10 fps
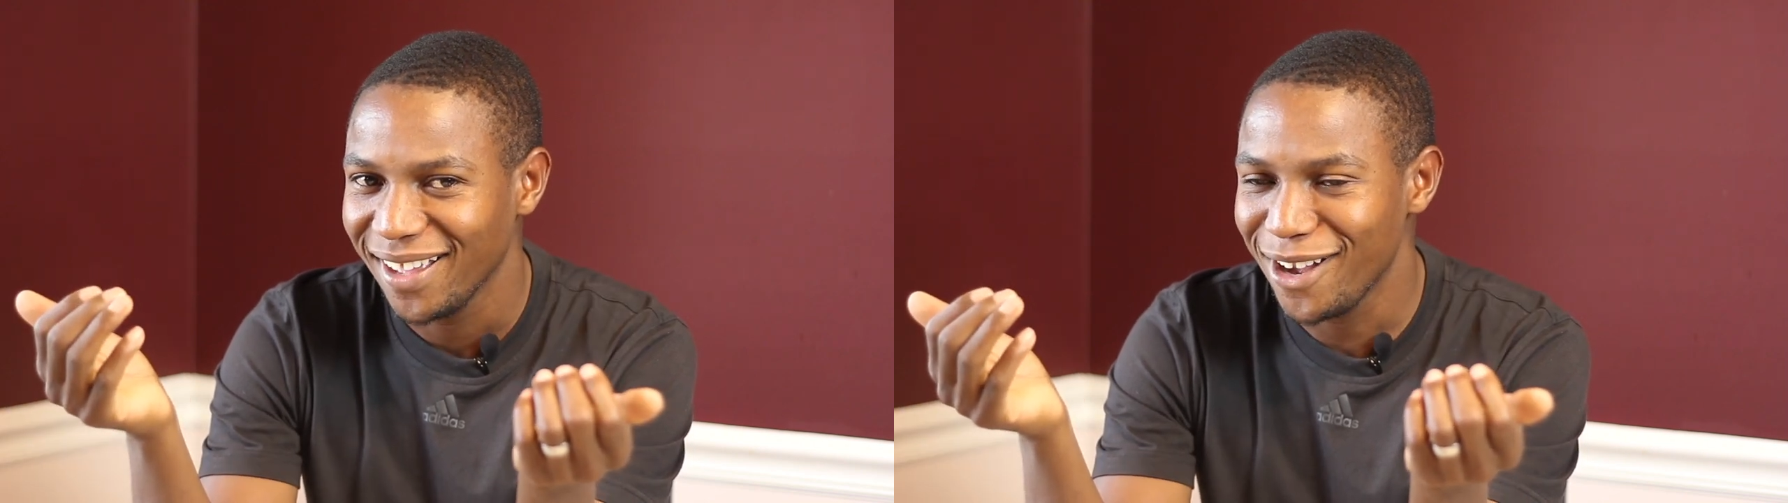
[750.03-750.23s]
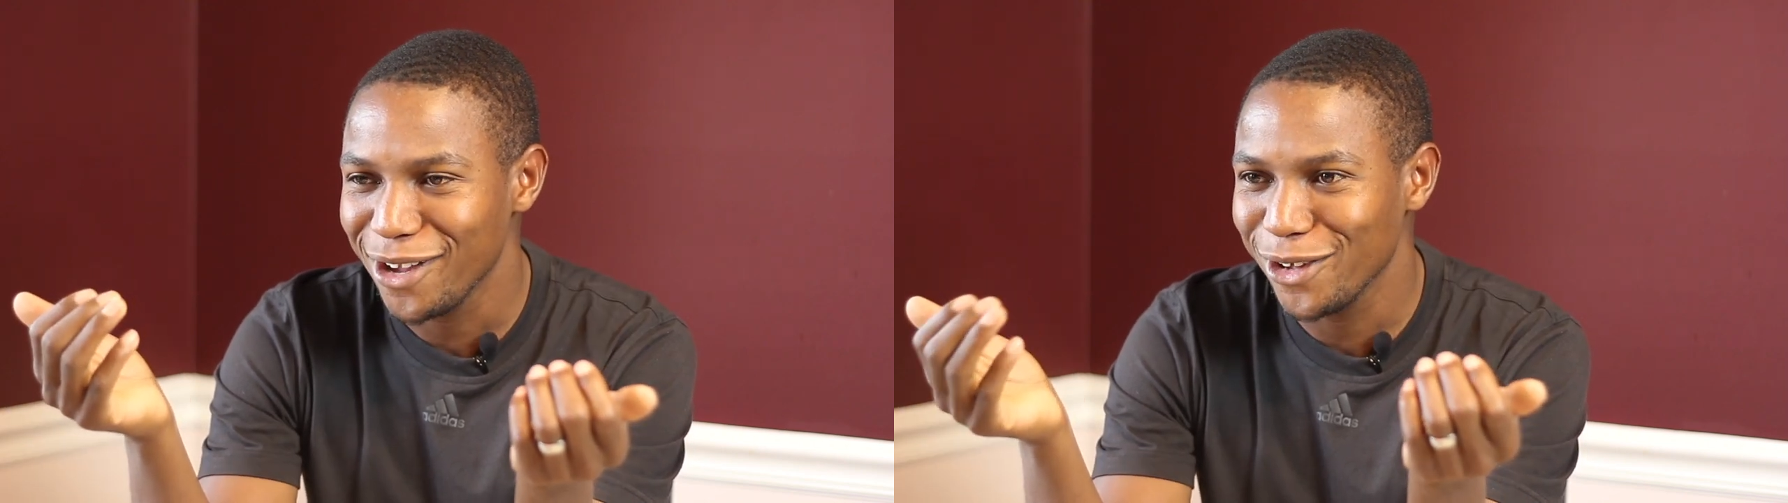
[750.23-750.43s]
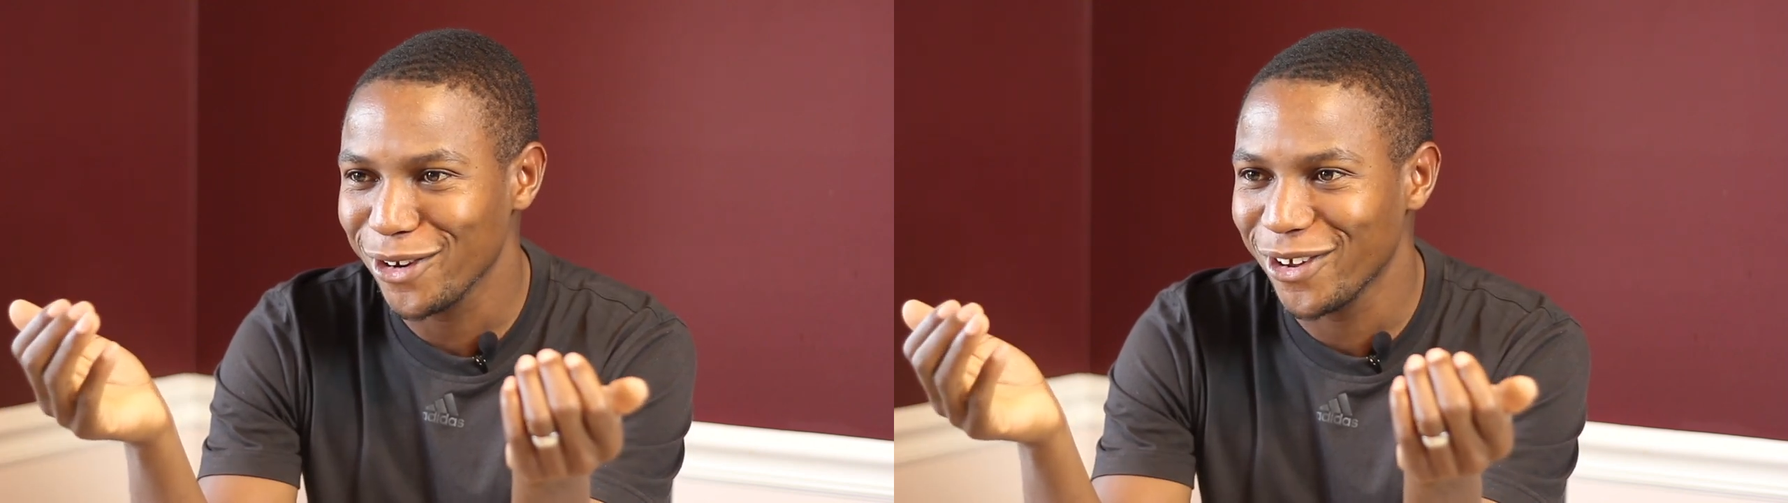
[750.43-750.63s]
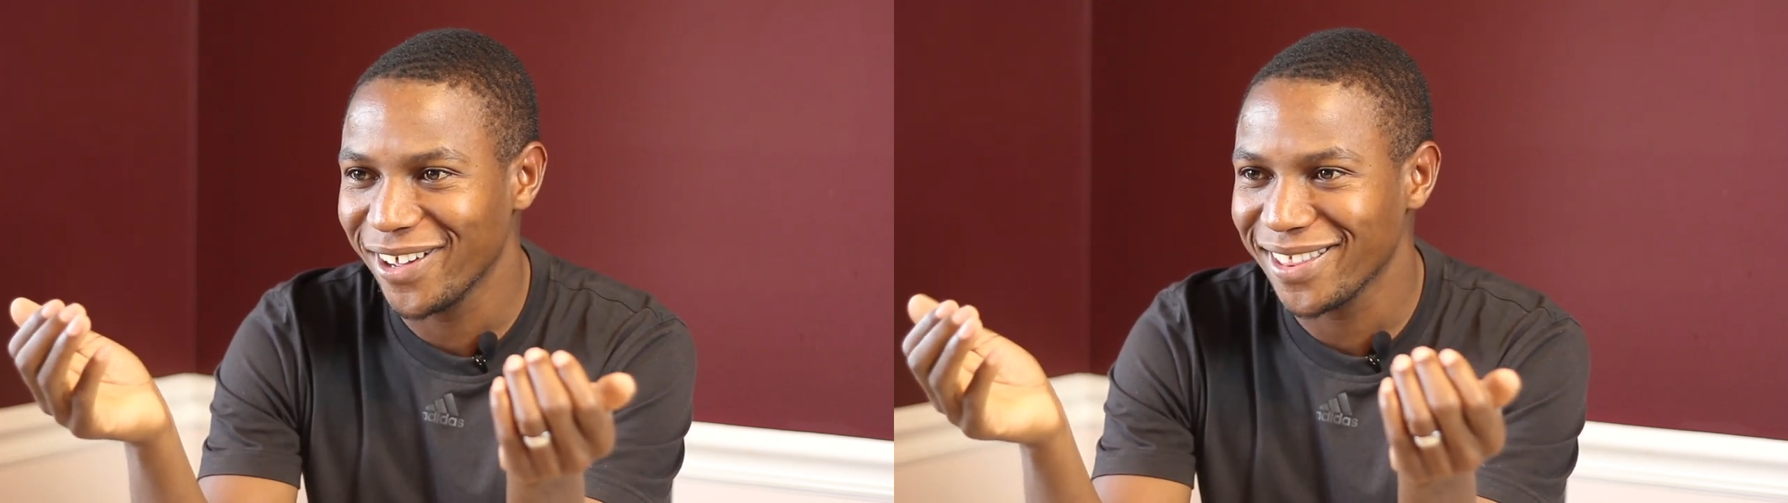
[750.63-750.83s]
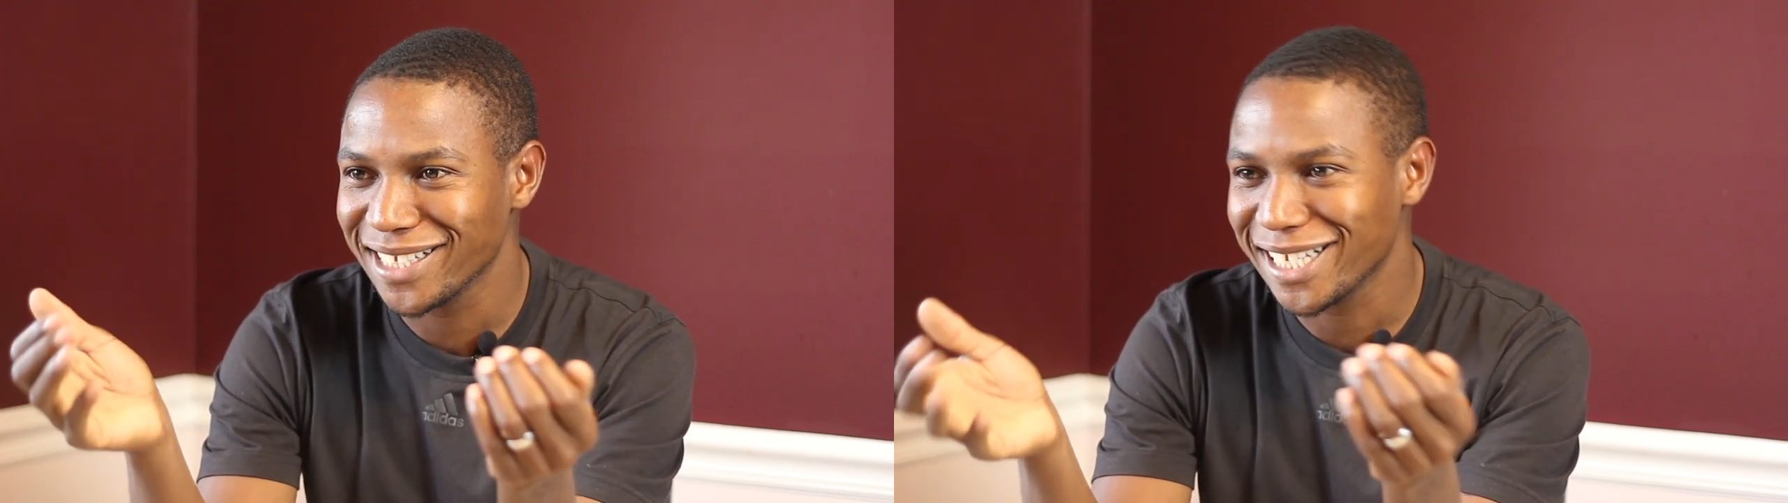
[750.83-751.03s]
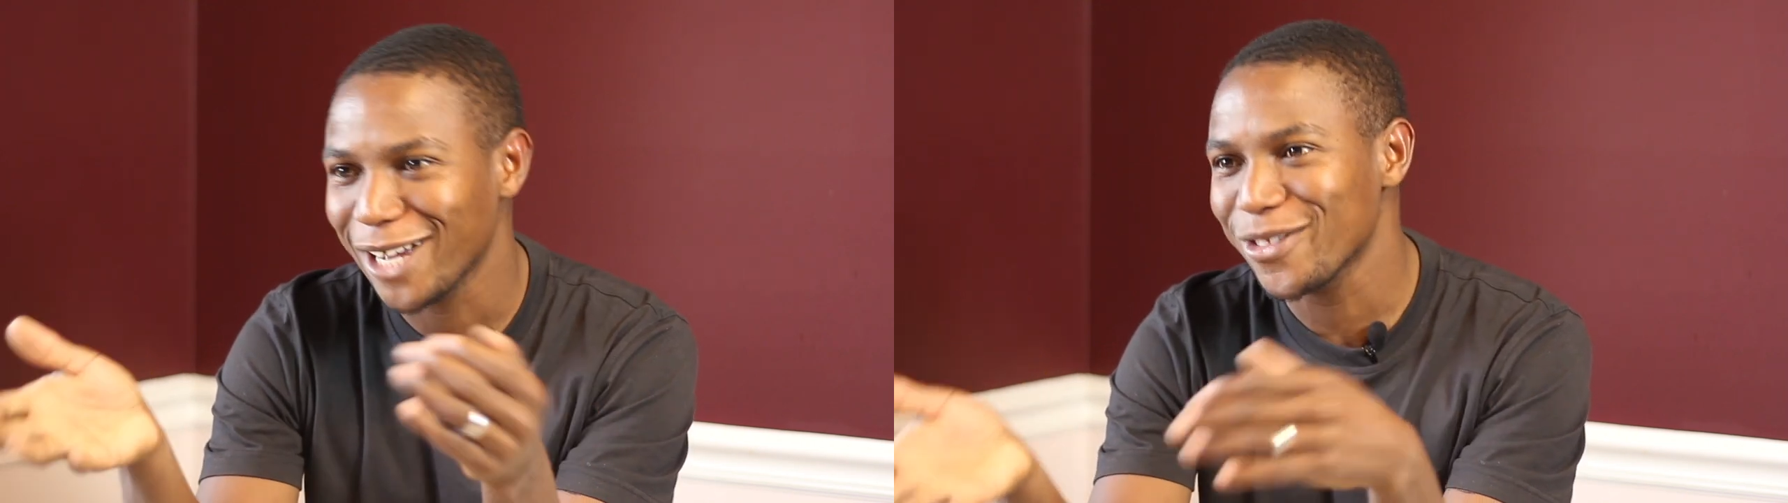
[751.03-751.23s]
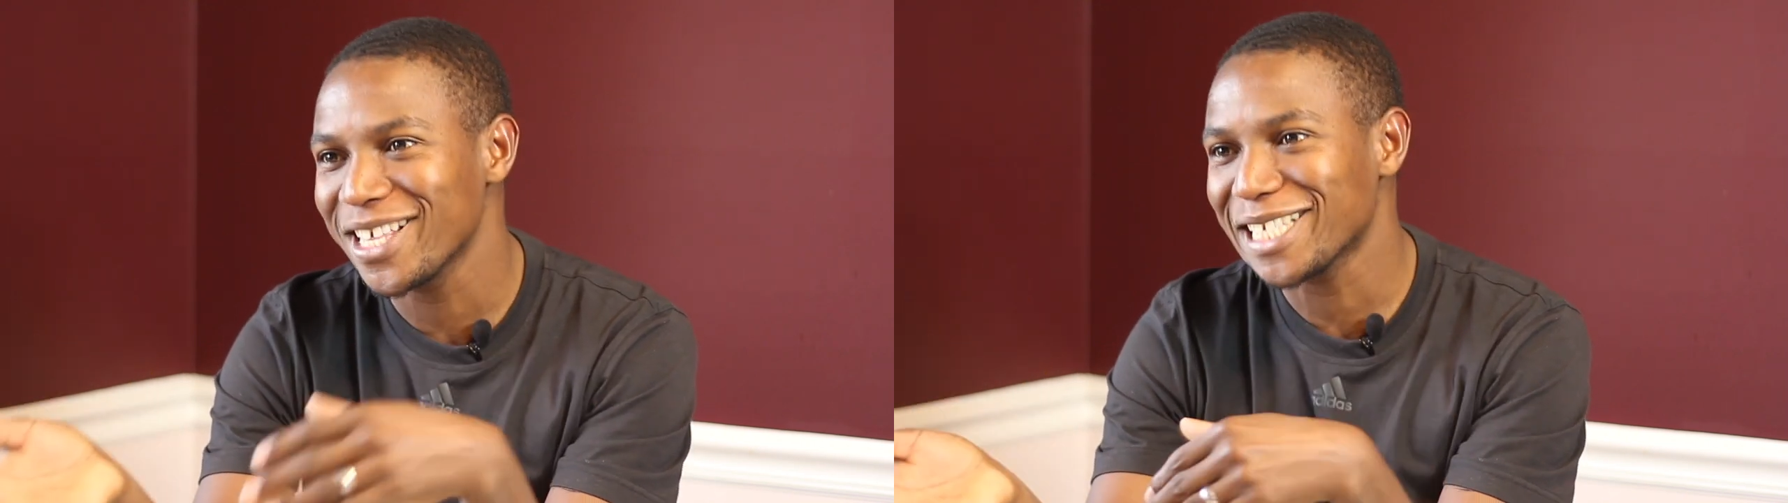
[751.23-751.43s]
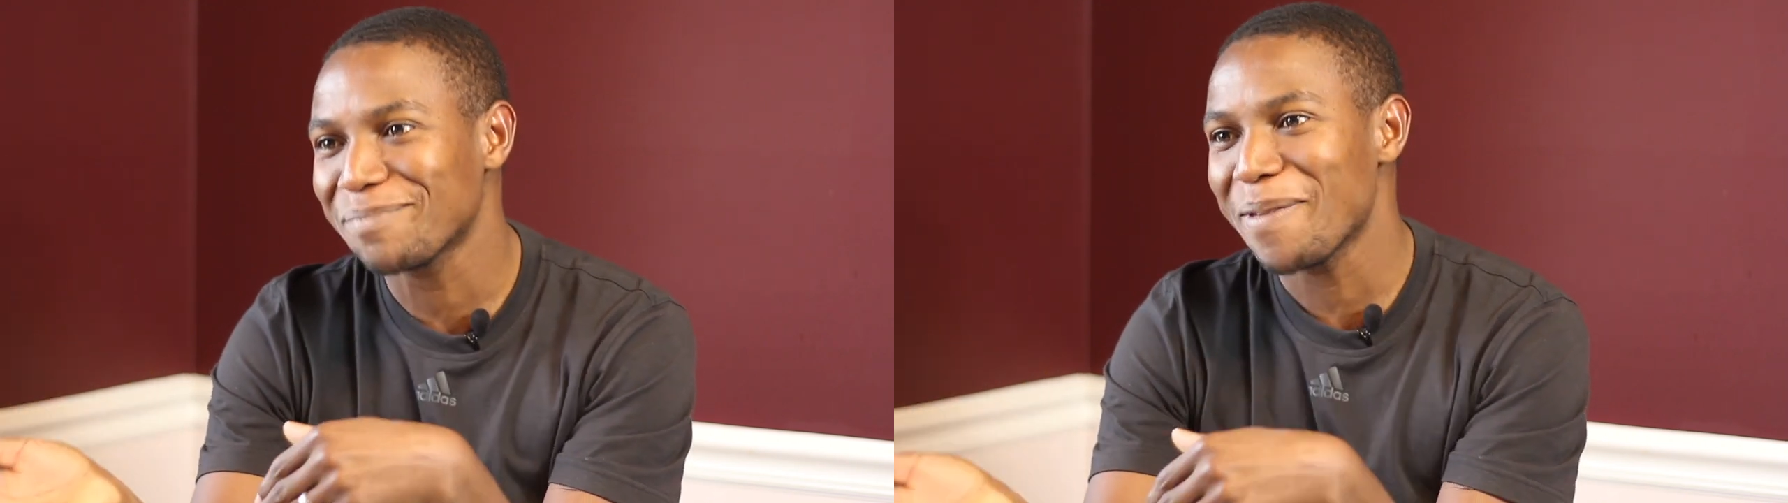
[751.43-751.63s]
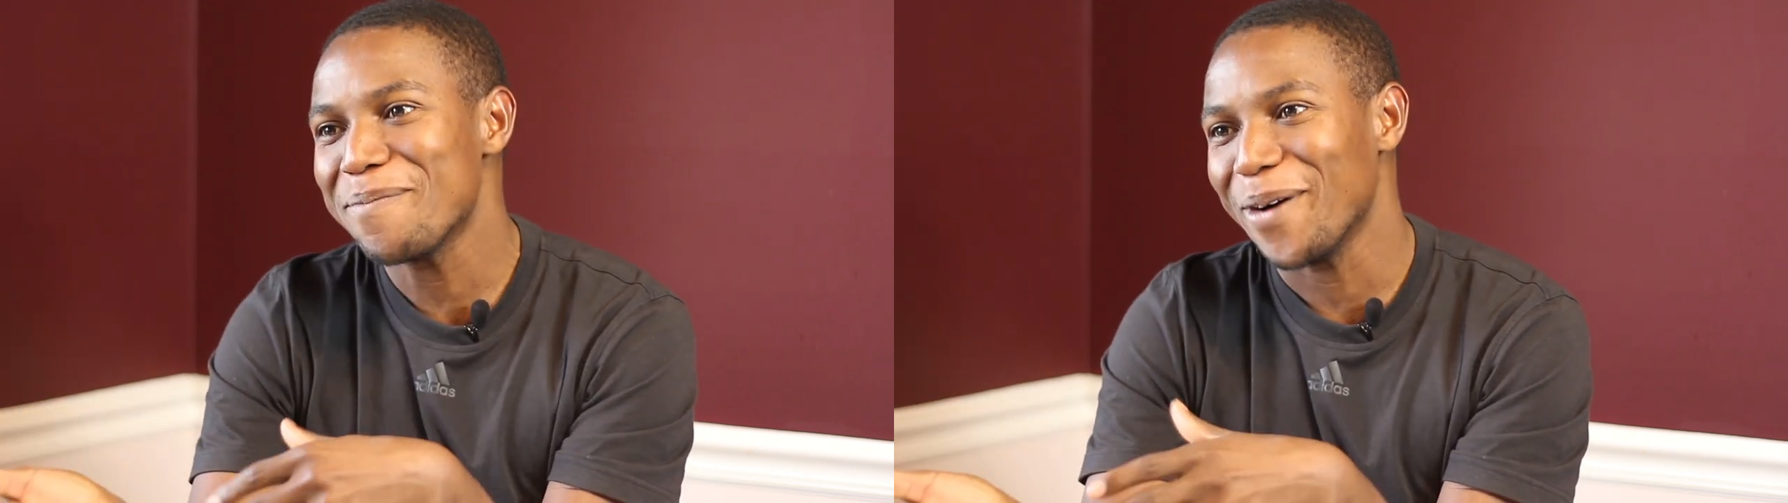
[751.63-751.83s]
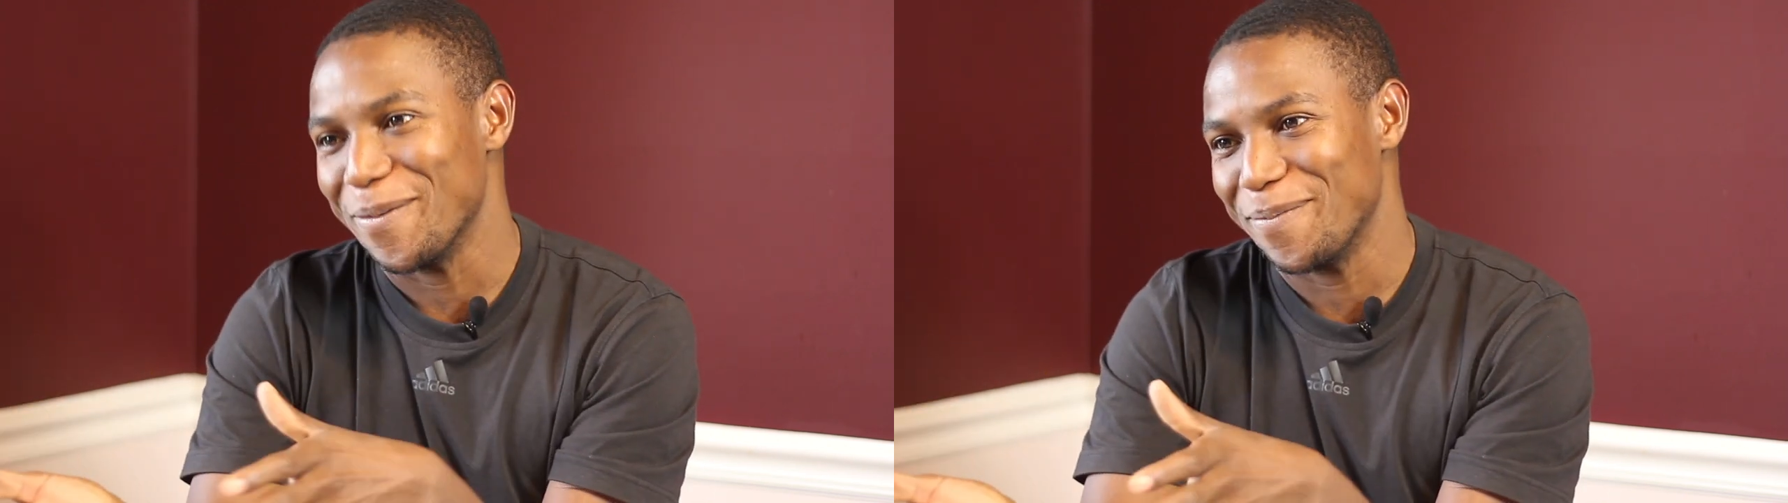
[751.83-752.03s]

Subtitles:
oh, you know, that's how these people